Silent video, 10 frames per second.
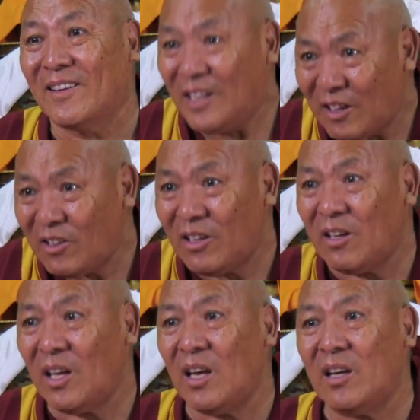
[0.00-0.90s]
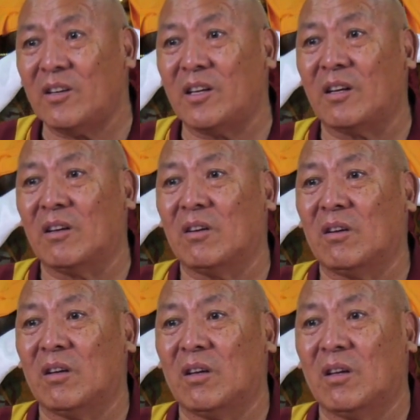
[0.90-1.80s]
That's the reality.
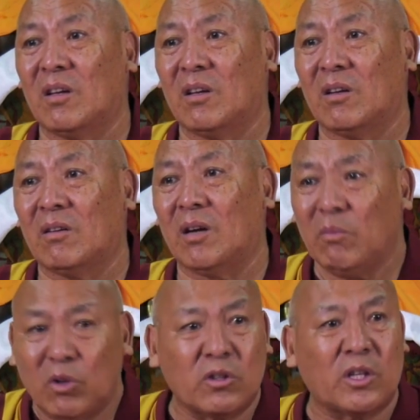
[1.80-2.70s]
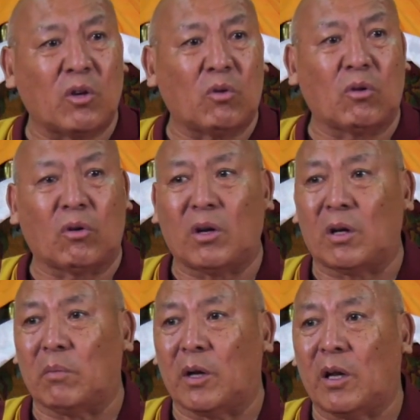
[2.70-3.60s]
I'm not saying you don't
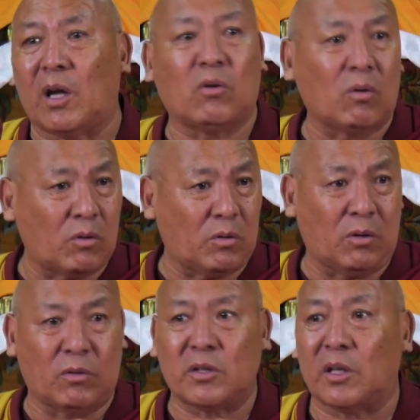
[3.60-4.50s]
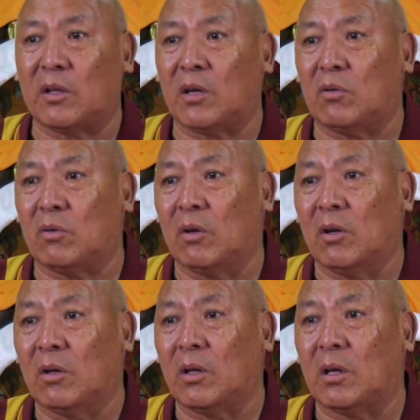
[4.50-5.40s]
need money, I don't not saying that you
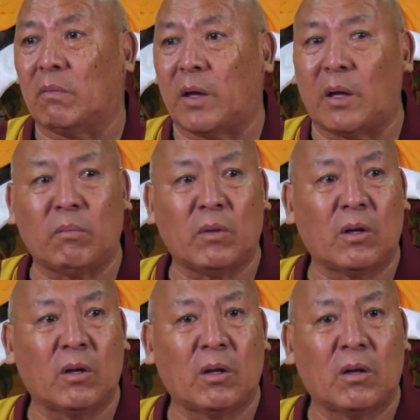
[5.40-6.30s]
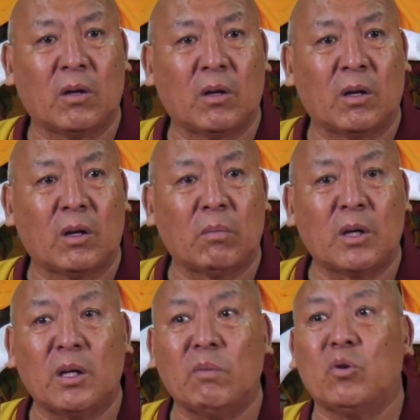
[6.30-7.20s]
need fame,
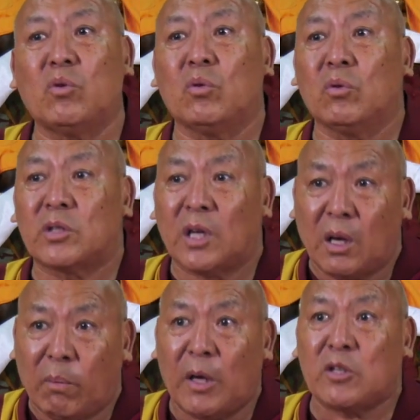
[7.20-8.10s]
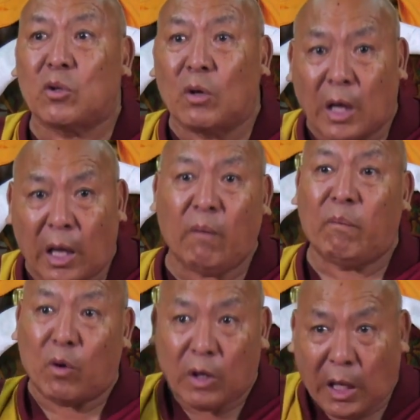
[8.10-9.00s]
but if you sacrifice your
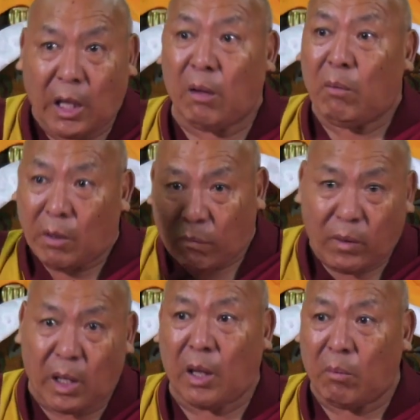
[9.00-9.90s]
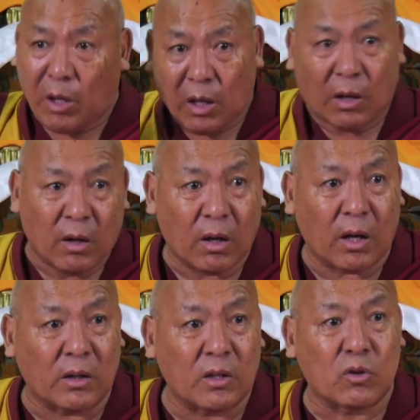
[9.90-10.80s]
life for name and fame
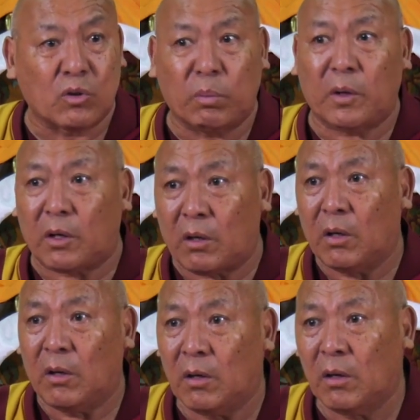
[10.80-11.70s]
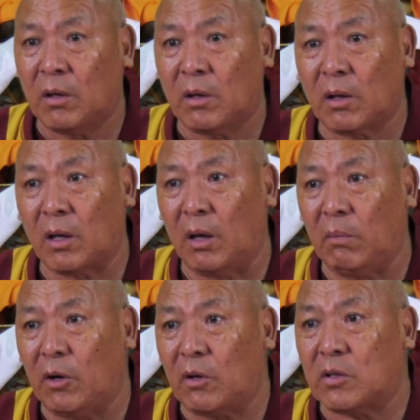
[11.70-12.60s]
and this stupid
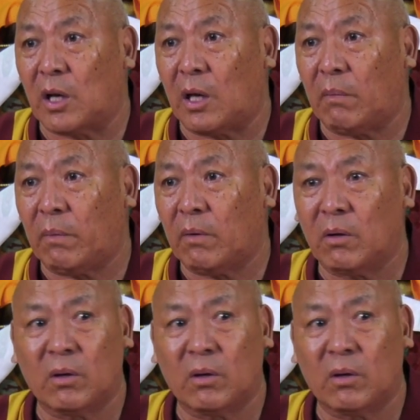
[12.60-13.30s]
glamorous life,